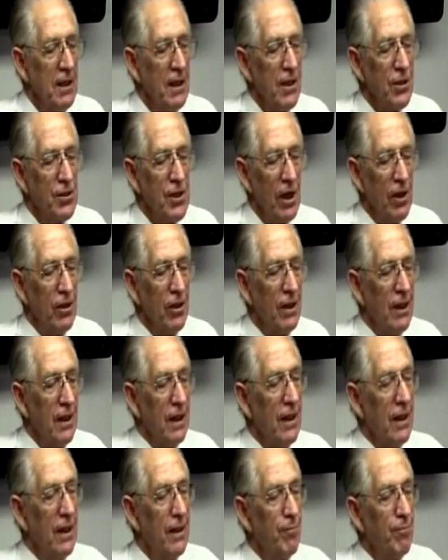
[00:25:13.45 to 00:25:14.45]
So,
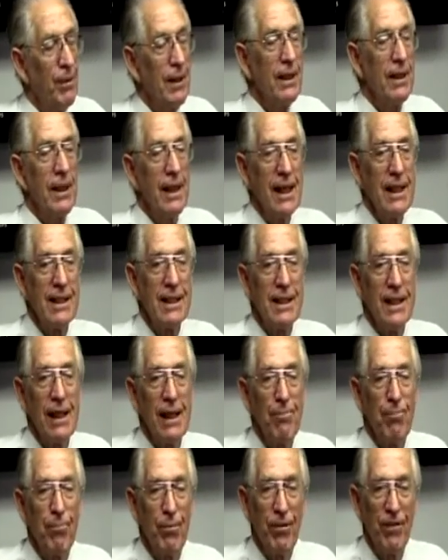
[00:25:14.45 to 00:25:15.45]
but it's
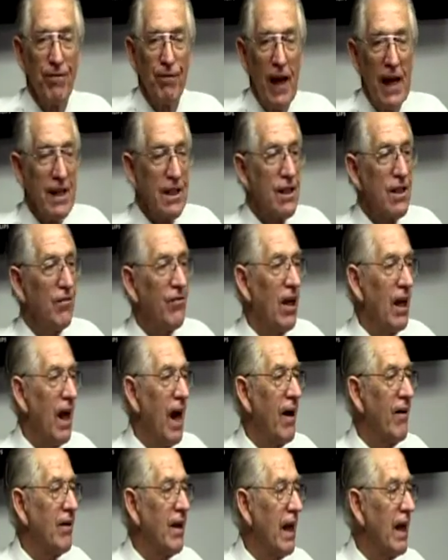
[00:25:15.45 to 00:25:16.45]
the festival
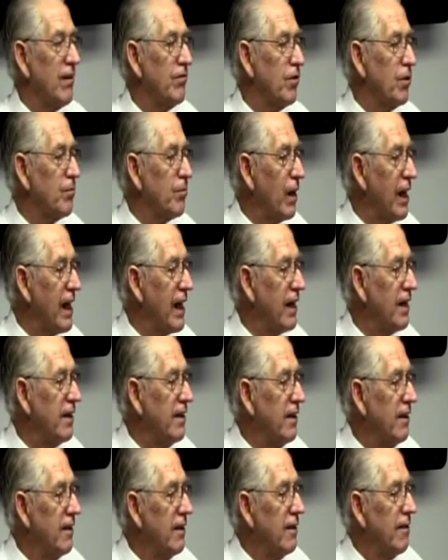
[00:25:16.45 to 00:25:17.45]
unleavened bread
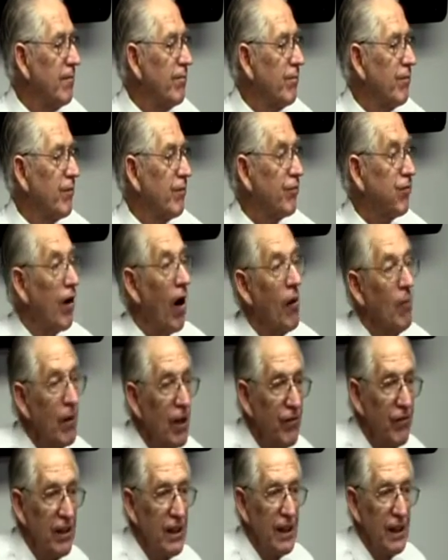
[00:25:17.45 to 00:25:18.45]
from
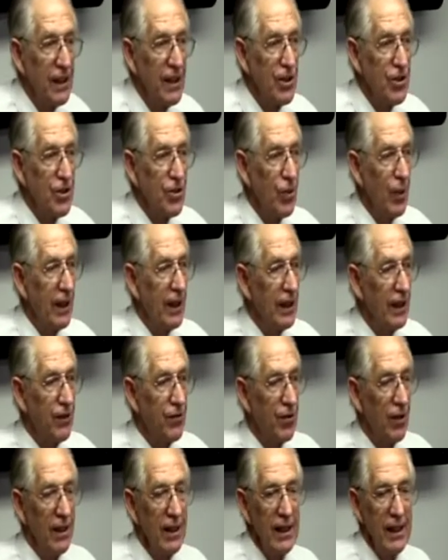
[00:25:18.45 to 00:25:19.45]
Leviticus
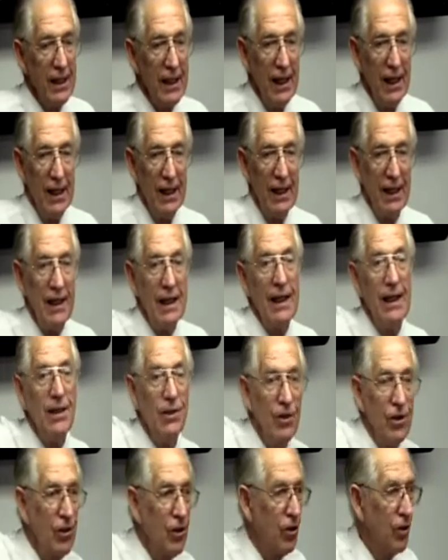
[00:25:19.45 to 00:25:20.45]
23 in
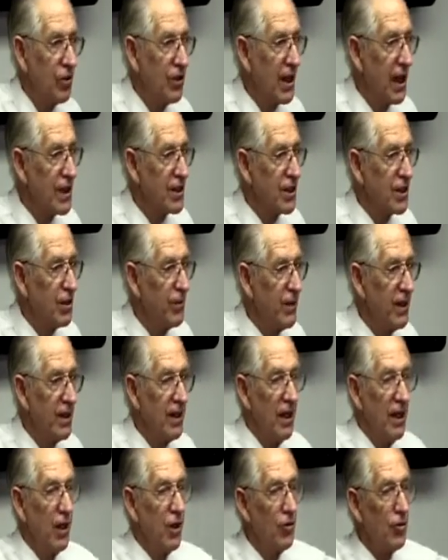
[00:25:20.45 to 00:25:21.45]
the New Testament,
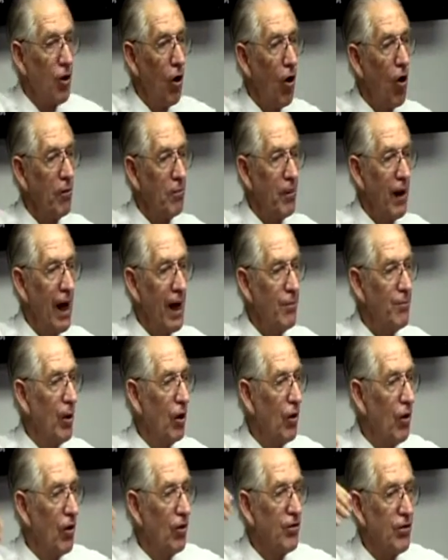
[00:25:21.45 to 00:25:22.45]
taught by
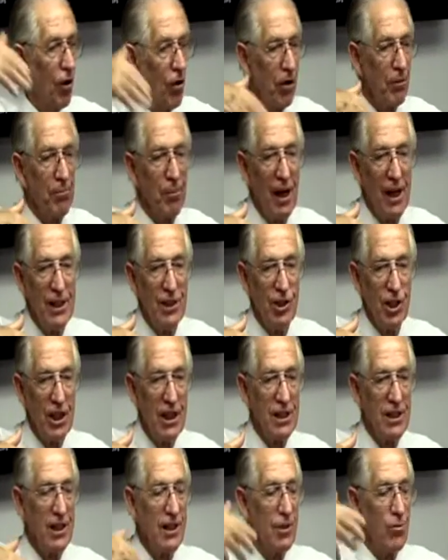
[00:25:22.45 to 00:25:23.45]
Paul, taught by
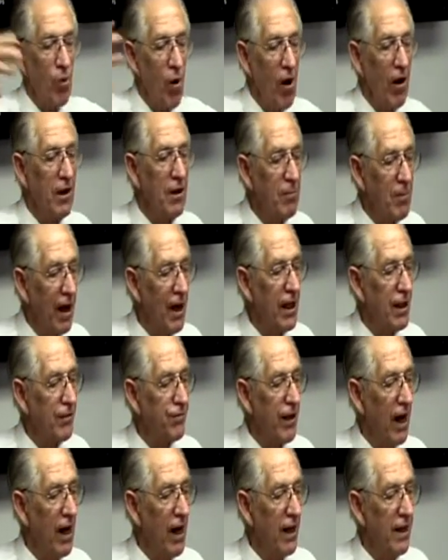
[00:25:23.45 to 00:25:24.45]
Jesus, wanted by the
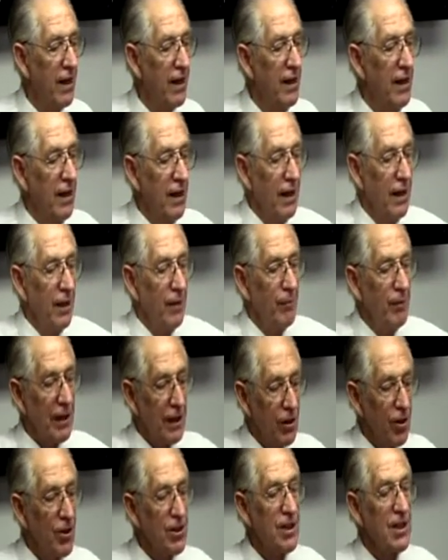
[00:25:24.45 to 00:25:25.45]
Father,
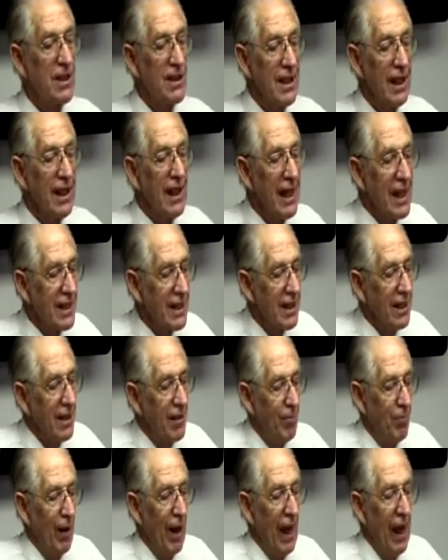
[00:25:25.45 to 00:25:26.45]
because it's a
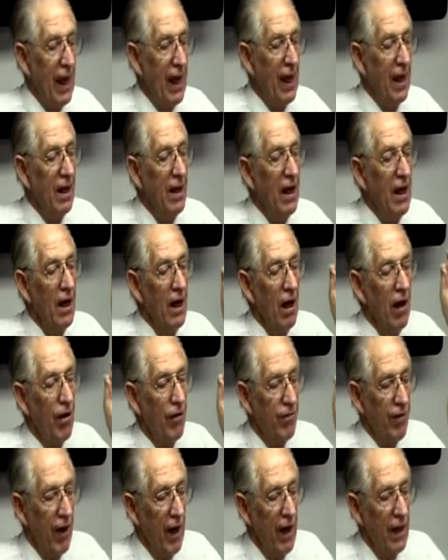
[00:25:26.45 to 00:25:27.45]
lesson plan
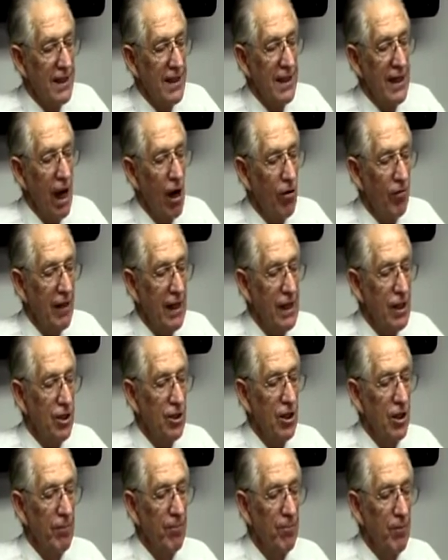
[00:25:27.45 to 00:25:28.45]
of
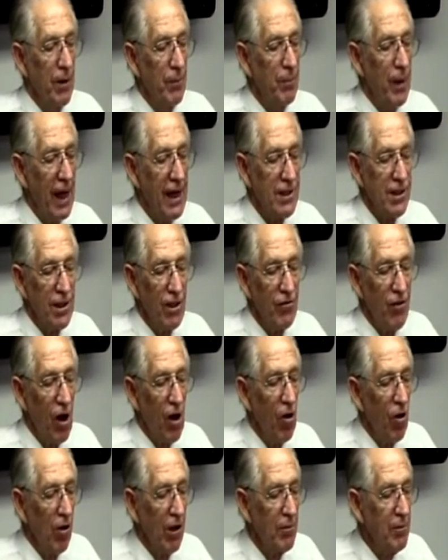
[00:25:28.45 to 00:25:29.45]
salvation. The Passover
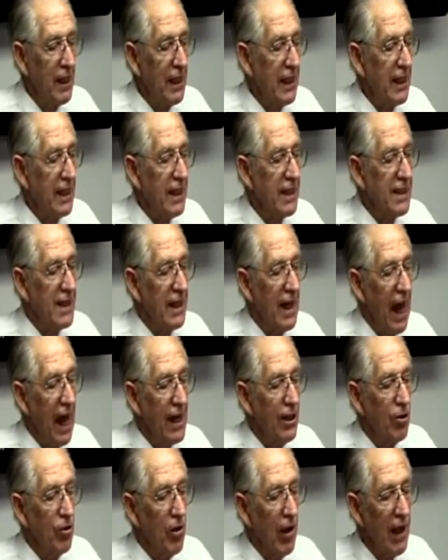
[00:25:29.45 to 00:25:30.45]
Holy Meeting is an
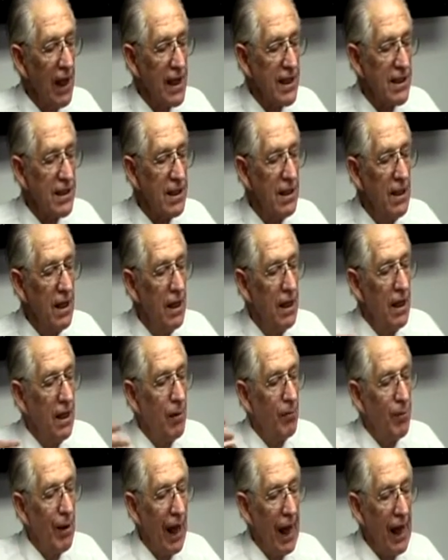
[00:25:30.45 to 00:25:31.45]
annual lesson
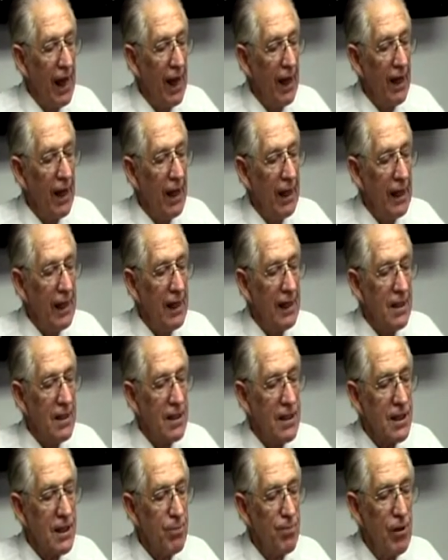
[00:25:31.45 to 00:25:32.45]
plan in
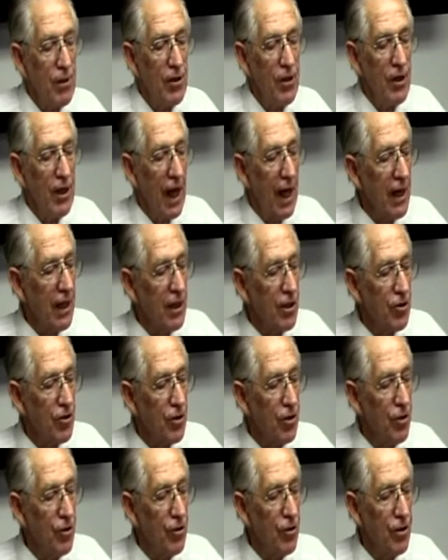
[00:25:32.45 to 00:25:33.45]
spirit and in
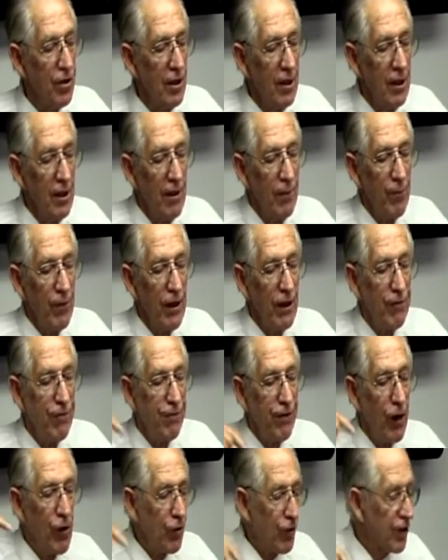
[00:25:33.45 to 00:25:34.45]
truth that
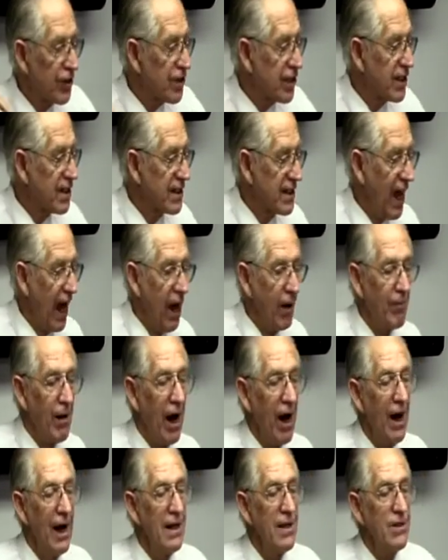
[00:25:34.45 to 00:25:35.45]
focuses our
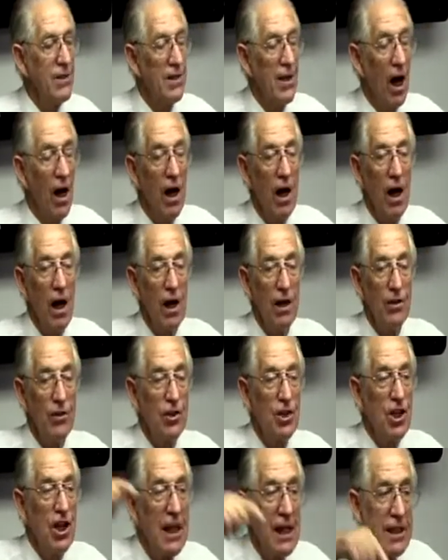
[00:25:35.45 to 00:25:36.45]
minds
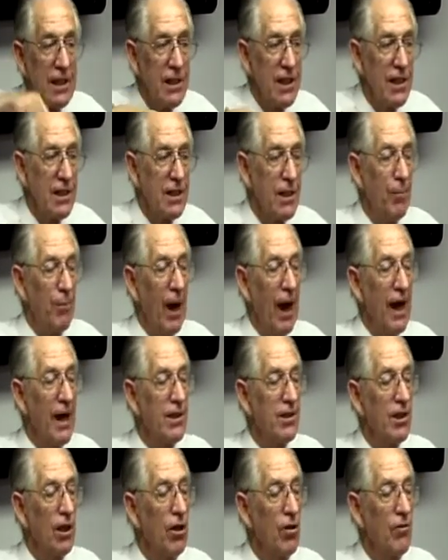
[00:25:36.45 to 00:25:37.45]
on Jesus the
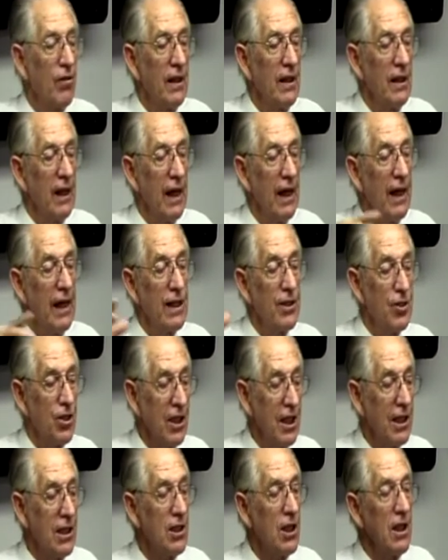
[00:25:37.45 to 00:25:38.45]
Passover and his
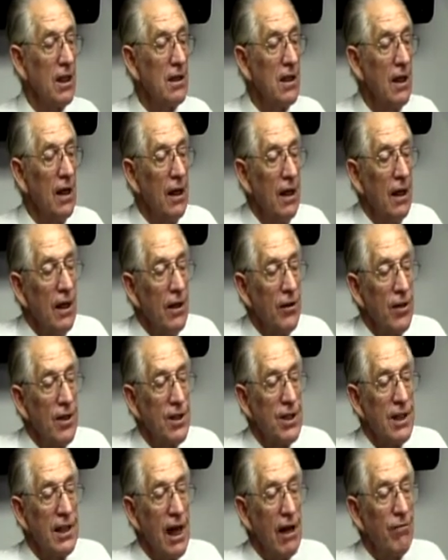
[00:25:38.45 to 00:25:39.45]
teachings. The
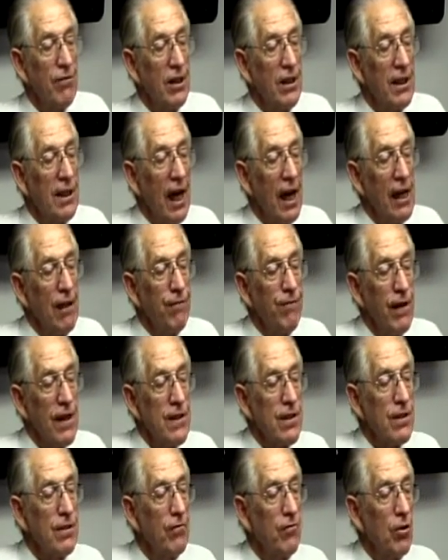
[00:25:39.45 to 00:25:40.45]
seventh day
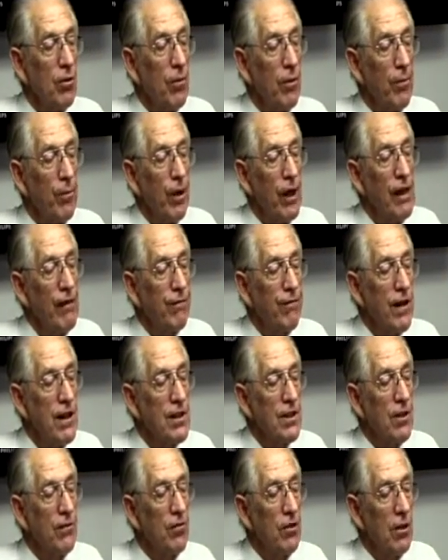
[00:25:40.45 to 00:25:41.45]
festival, the bread
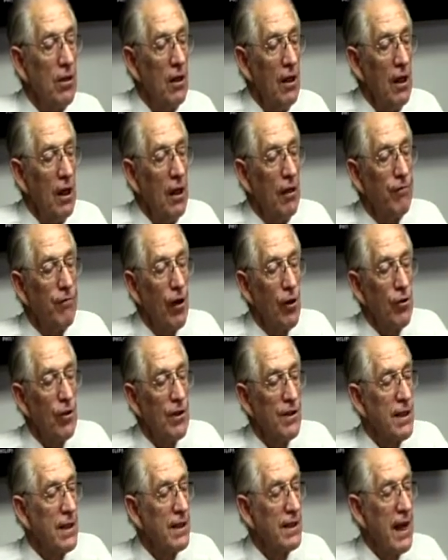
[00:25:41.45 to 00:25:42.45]
festival,
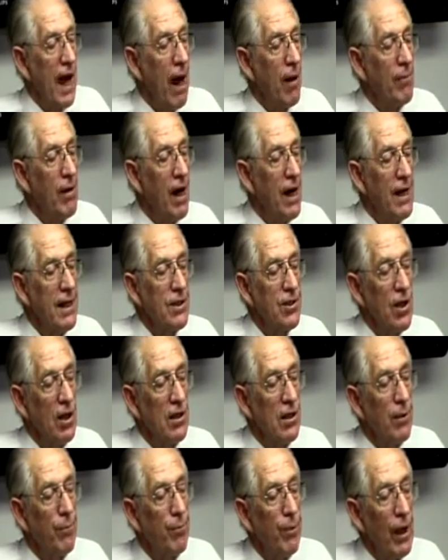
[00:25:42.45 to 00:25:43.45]
focuses our minds
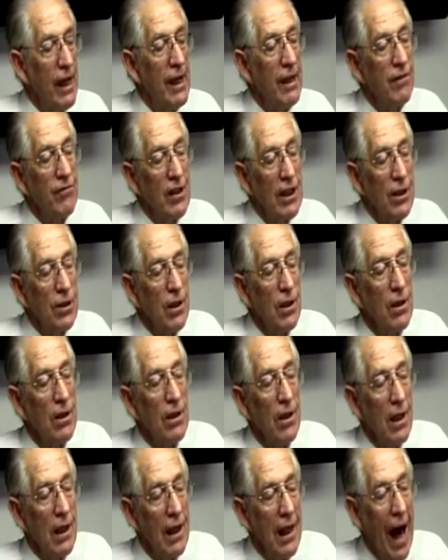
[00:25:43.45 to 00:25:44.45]
on the bread of
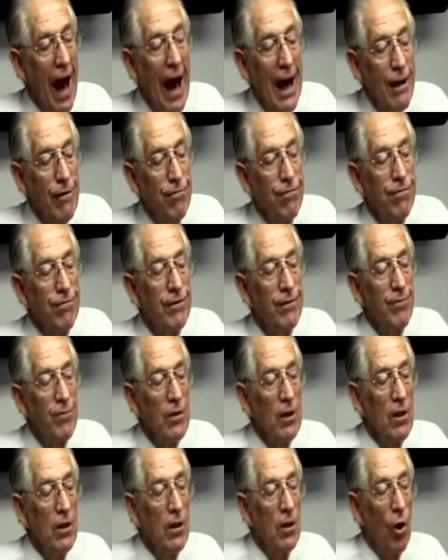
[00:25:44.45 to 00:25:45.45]
eternal life,
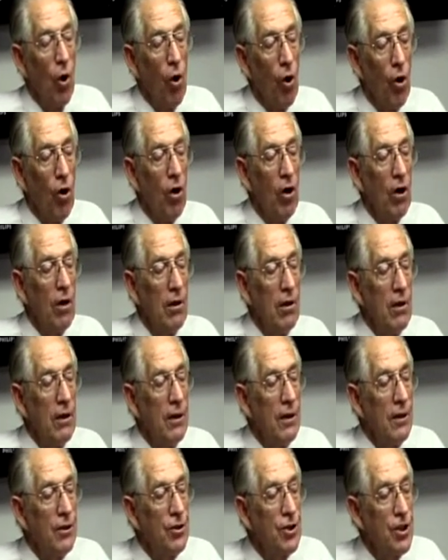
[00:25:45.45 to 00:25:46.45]
or
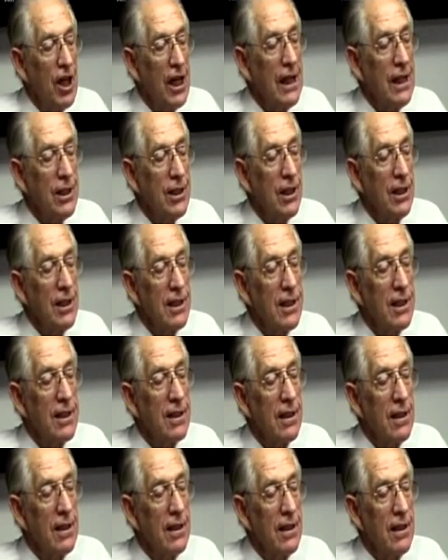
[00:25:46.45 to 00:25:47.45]

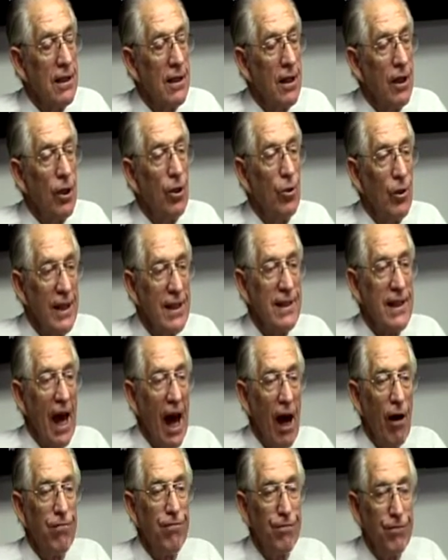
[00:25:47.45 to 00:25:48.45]
Jesus, who is
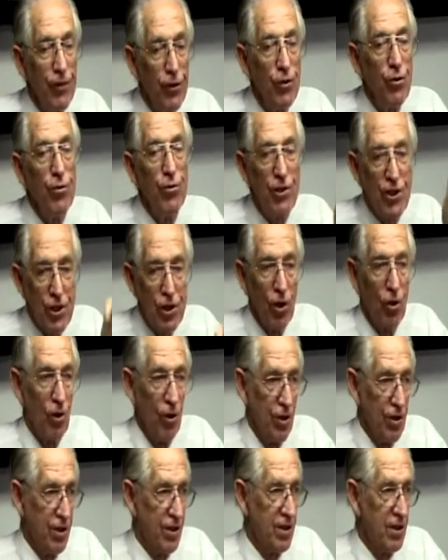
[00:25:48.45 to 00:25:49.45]
our food
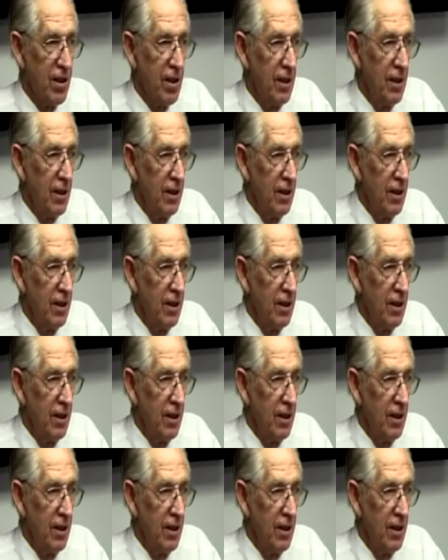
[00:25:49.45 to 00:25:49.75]
source.